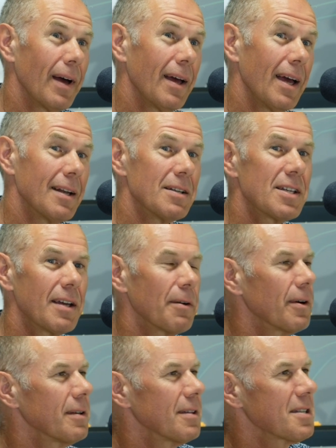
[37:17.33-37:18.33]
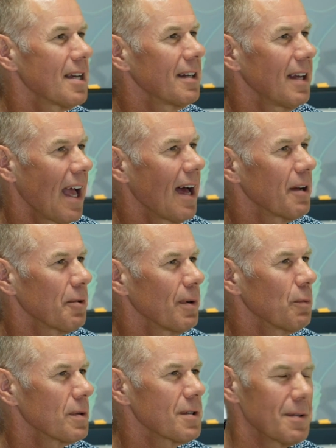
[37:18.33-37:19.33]
anterior descending artery,
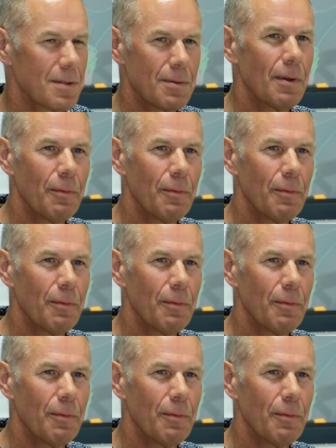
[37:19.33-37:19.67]
which is